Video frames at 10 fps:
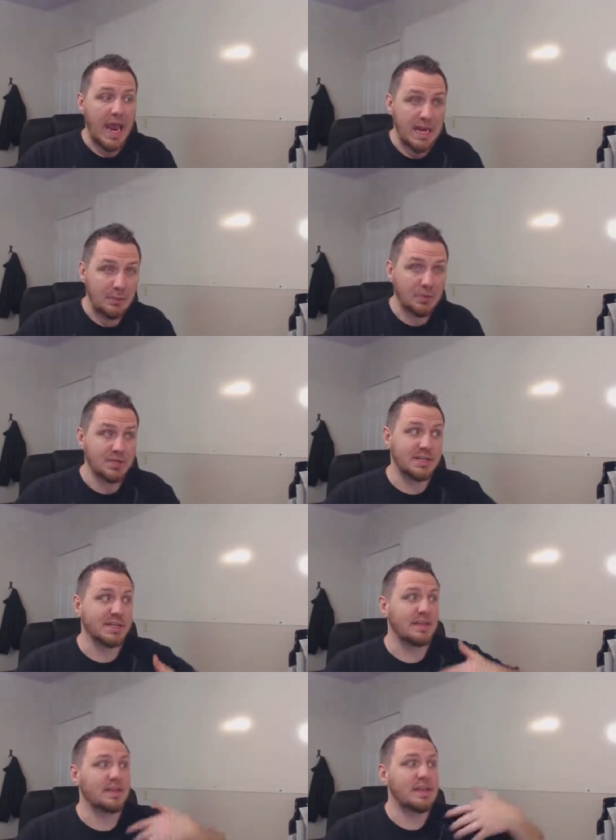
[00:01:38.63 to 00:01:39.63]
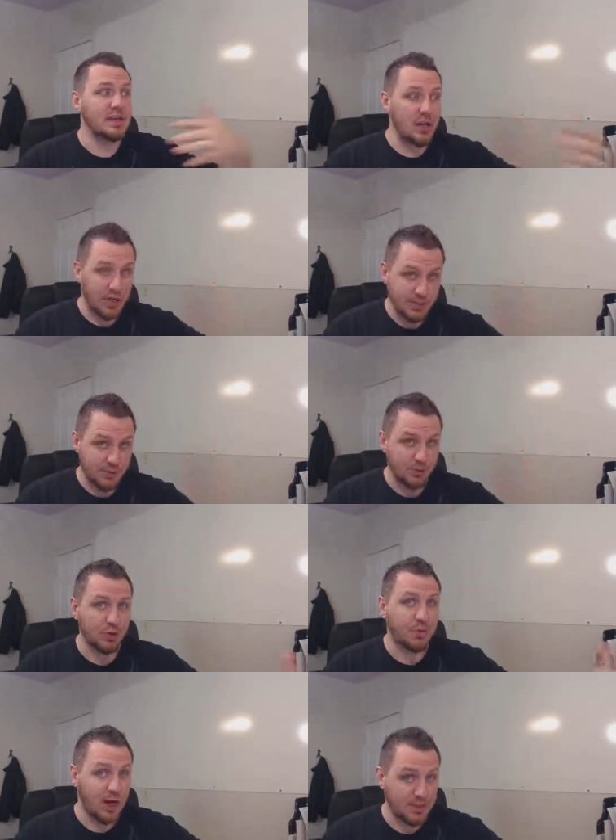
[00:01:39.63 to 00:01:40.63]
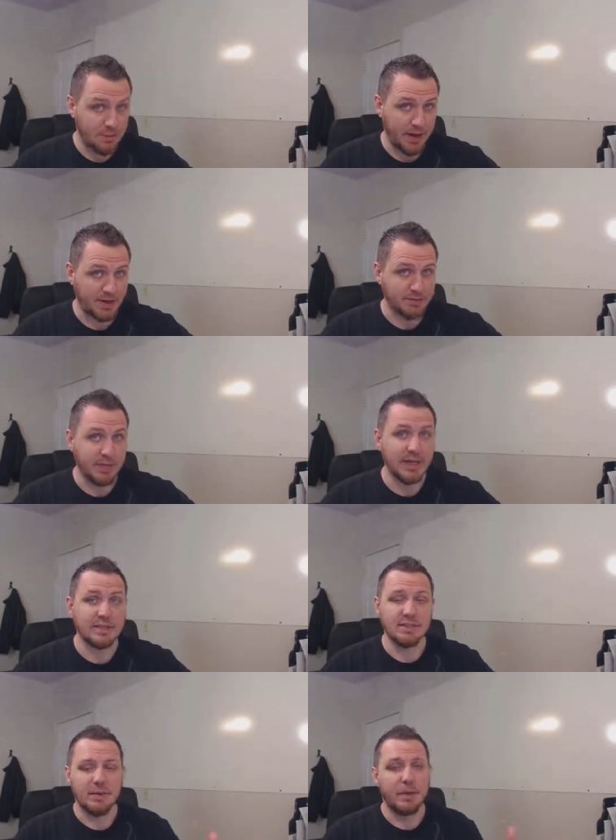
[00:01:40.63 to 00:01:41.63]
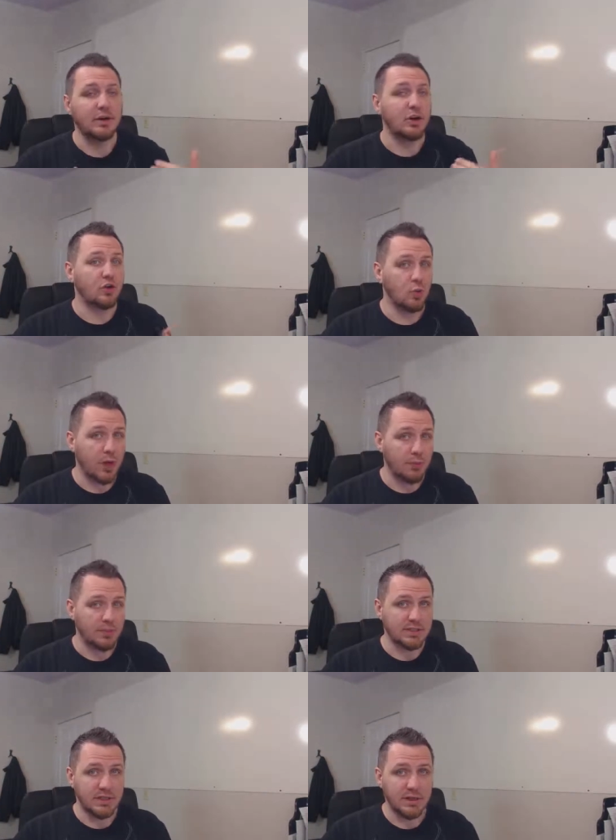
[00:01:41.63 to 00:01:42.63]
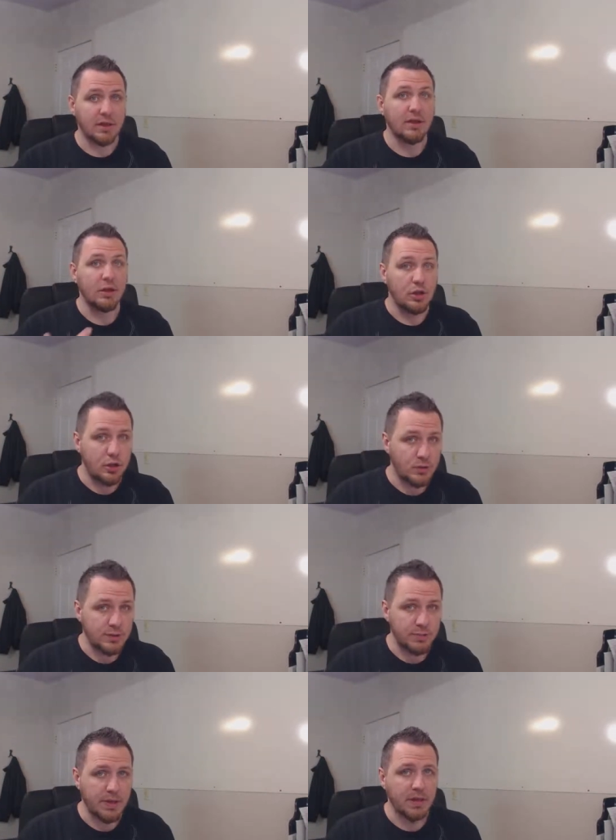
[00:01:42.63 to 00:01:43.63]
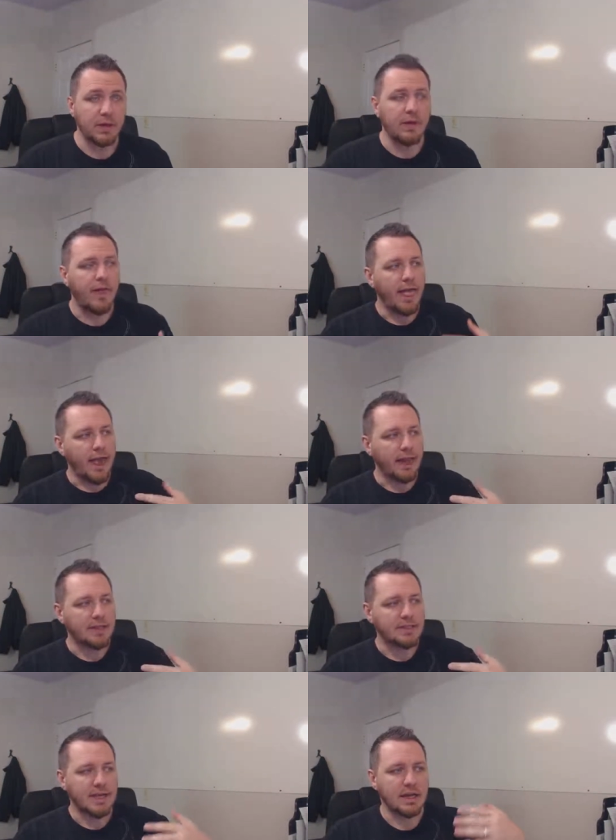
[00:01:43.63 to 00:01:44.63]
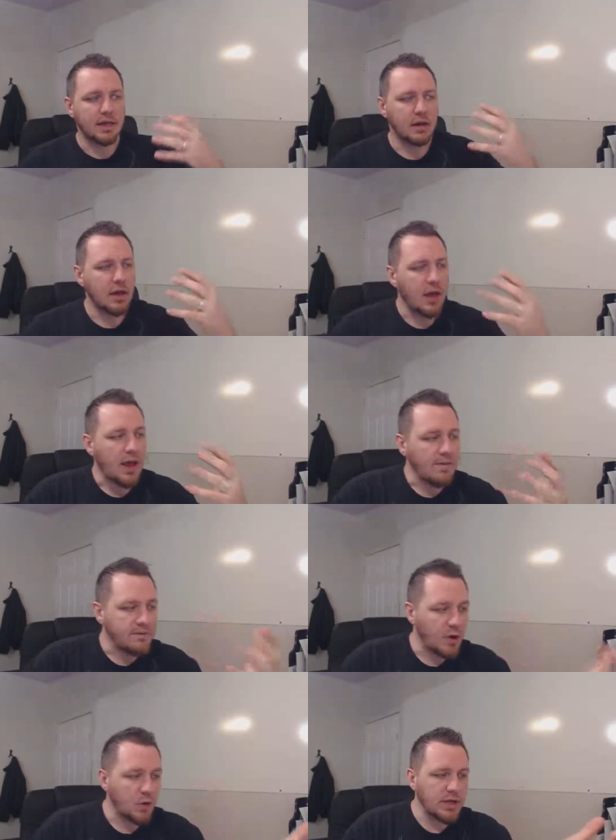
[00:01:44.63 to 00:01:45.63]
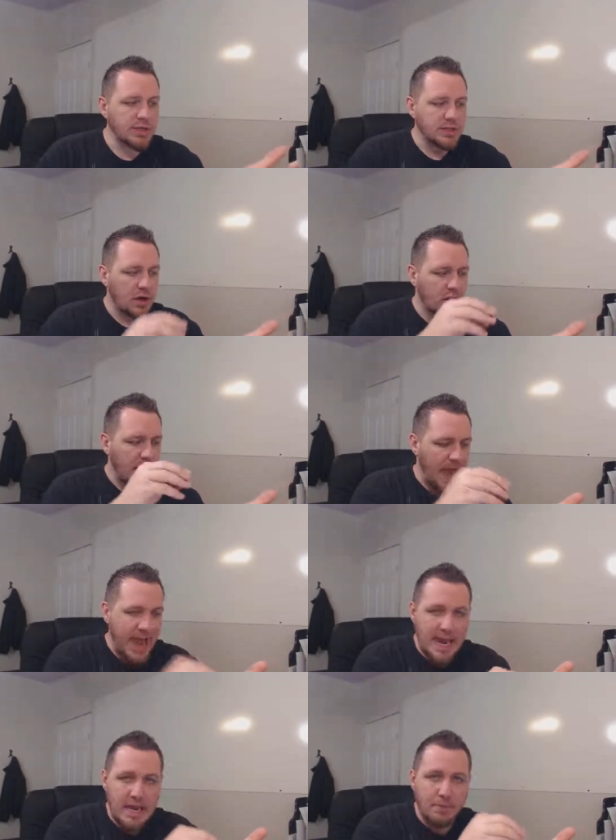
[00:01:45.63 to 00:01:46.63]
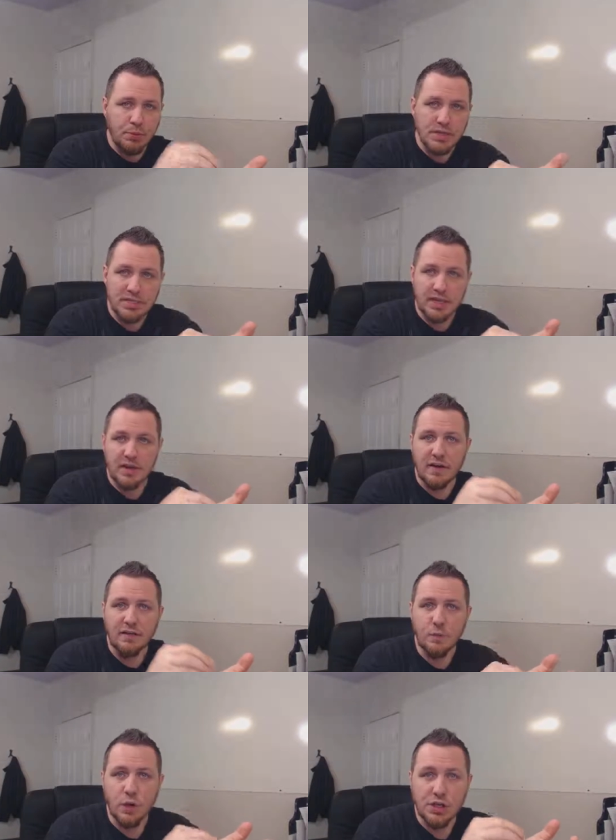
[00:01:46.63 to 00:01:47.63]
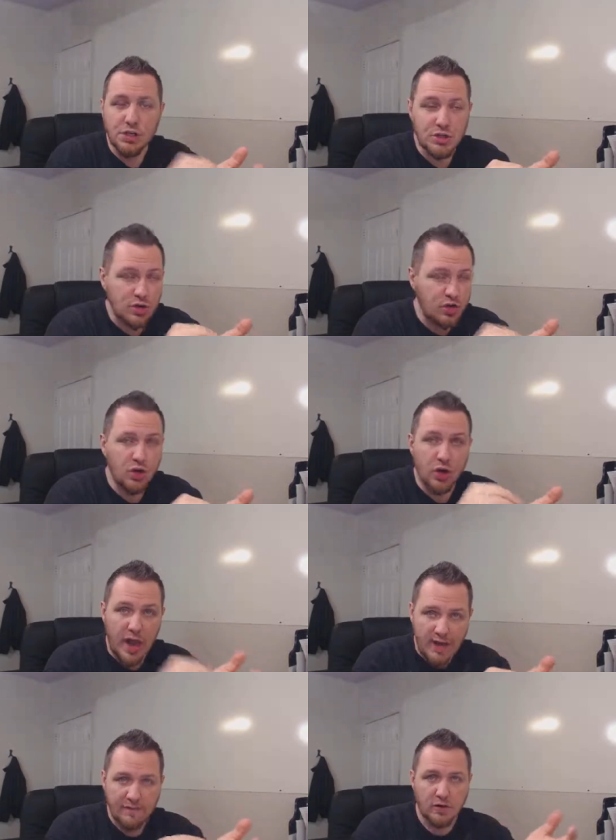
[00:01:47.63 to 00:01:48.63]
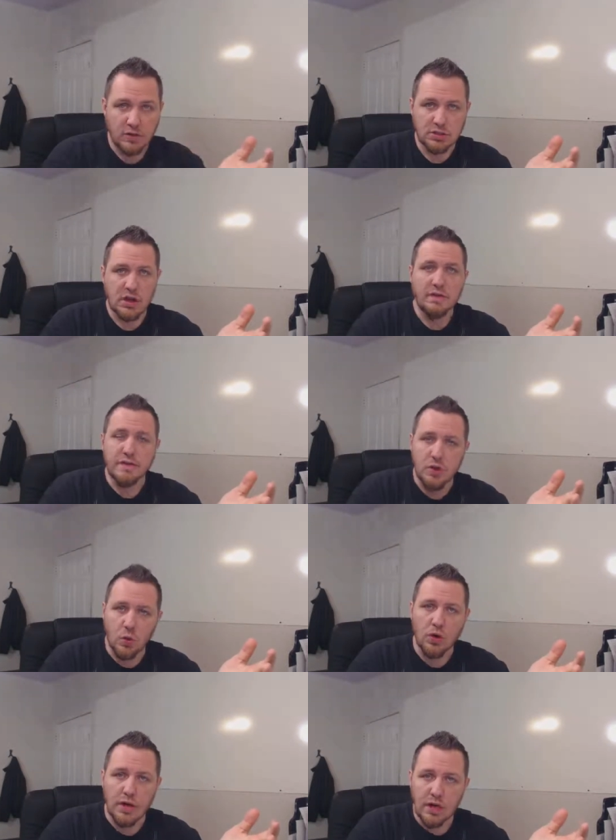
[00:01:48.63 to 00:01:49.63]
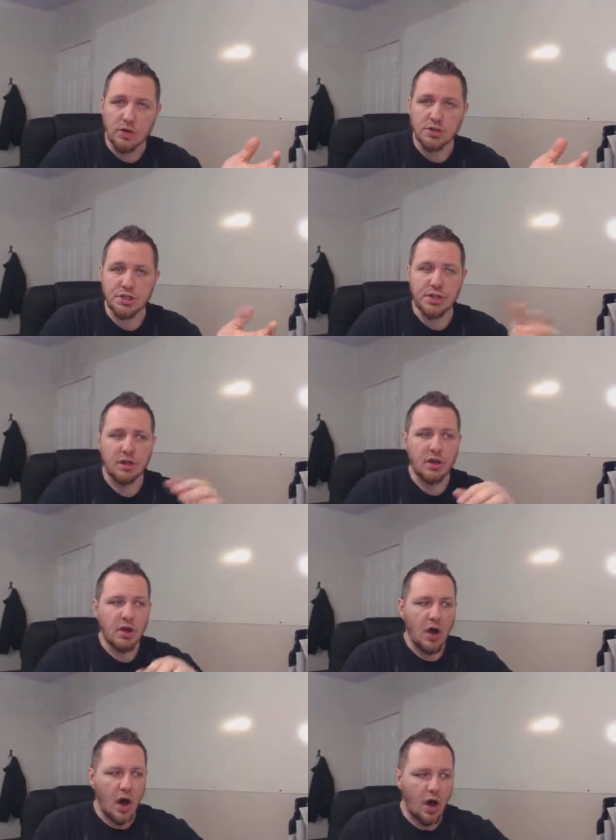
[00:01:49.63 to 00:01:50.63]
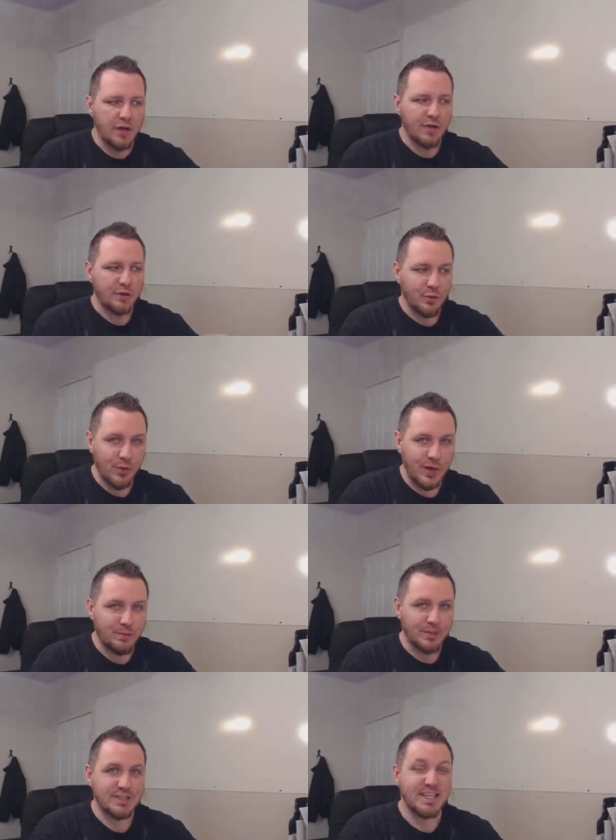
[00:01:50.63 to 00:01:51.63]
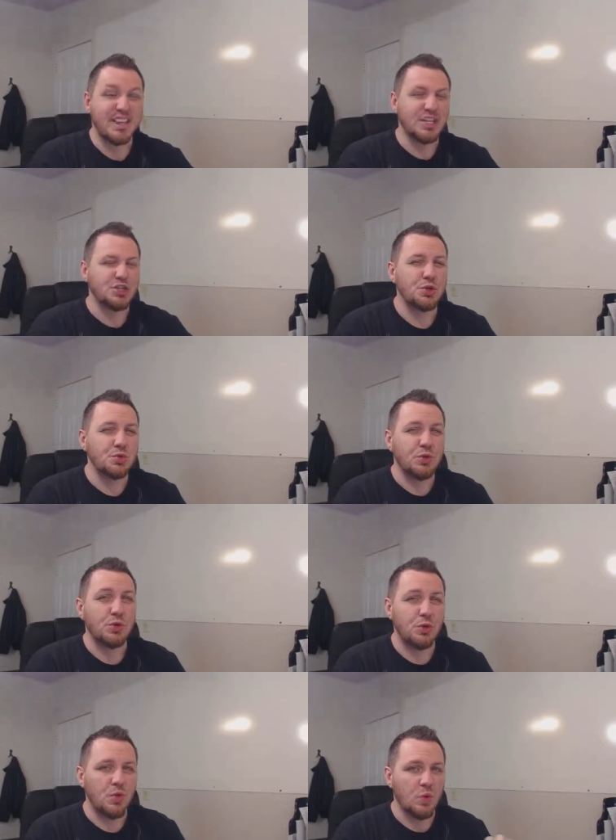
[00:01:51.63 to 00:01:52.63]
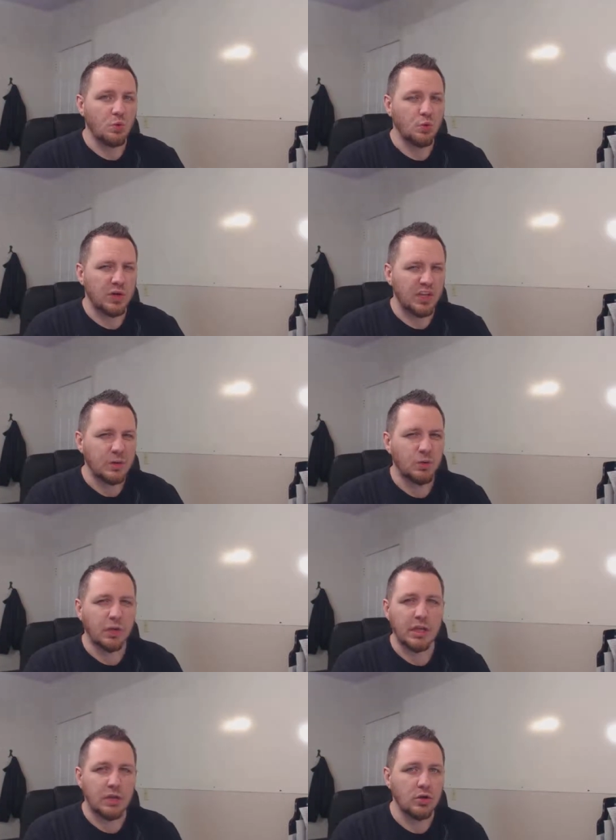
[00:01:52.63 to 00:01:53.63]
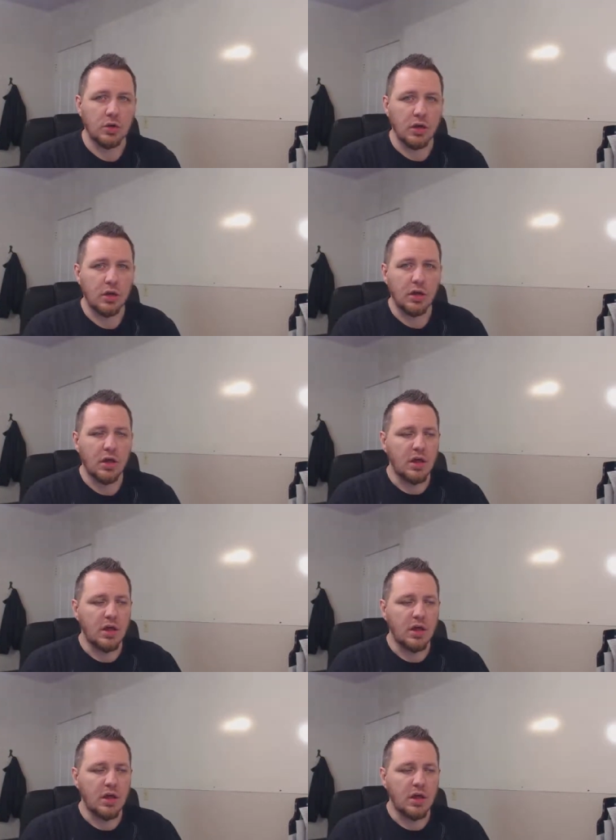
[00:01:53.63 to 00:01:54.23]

80% the customer prospect speaks compared to 20% you speak. And it's saying focus on 80% of what your efforts, of your energy on the 20% that you do really, really good